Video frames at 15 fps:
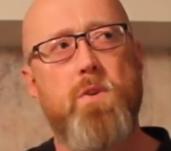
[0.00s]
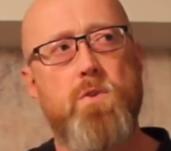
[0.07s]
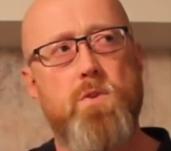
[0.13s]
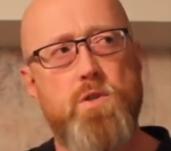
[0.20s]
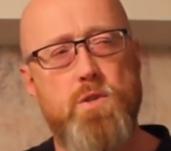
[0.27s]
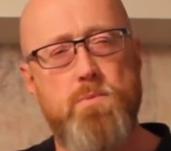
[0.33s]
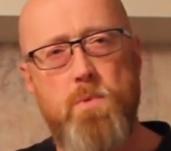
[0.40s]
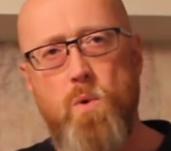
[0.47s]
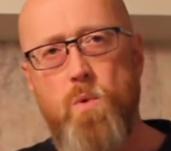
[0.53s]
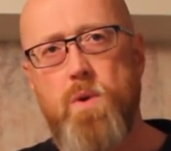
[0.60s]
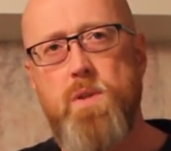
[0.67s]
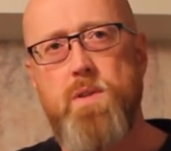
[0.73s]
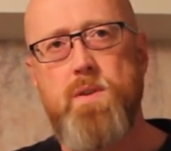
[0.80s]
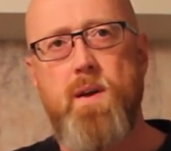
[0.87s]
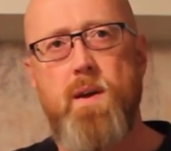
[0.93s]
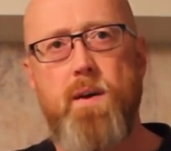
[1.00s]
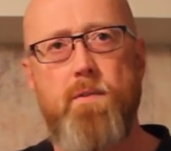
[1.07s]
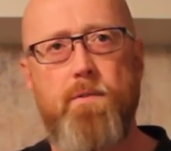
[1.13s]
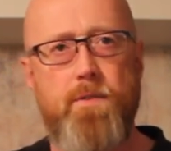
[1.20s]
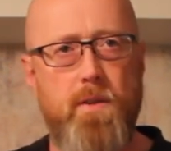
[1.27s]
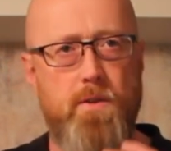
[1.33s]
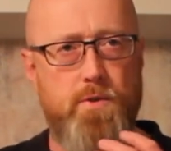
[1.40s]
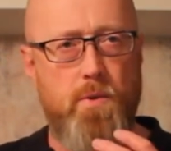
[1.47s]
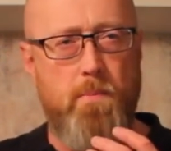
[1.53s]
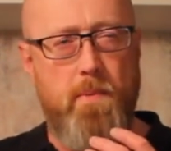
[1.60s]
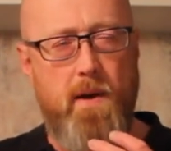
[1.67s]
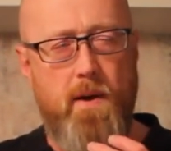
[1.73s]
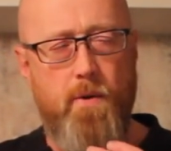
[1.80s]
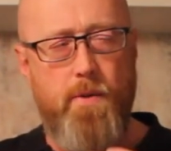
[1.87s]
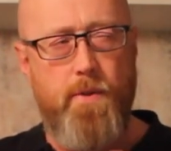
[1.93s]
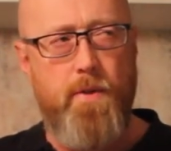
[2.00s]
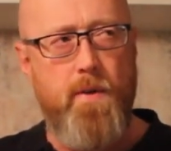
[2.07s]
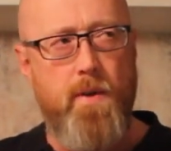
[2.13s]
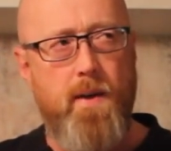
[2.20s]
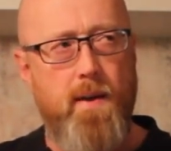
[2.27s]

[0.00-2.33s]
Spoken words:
the smoke it there fills your mouth,